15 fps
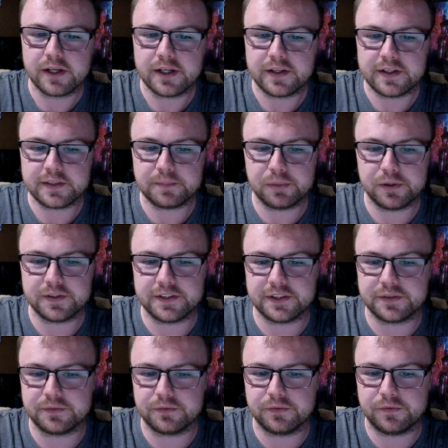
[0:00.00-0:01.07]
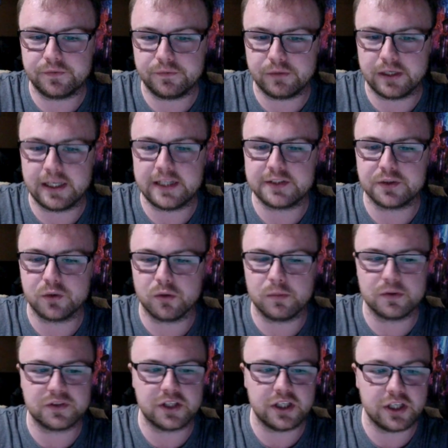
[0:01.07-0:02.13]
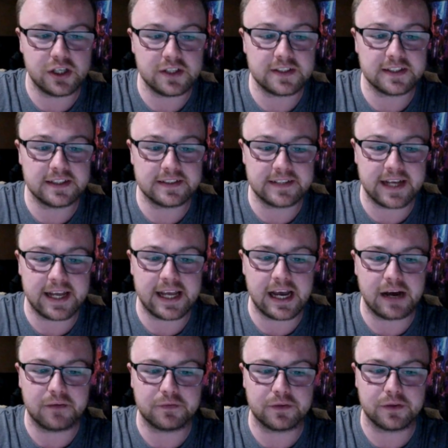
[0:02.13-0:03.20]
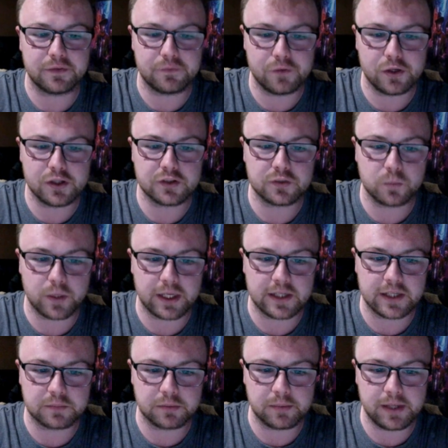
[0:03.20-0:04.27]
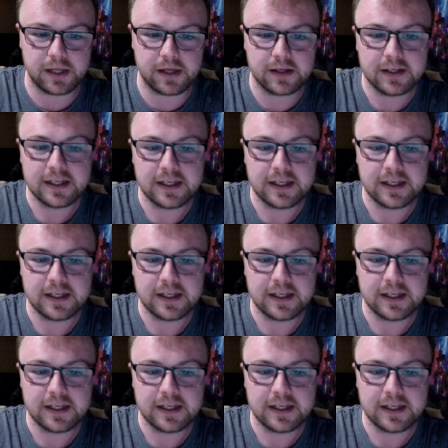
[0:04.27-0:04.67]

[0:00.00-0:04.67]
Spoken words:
This puts its release almost a year to the day after the first Wicked's premiere,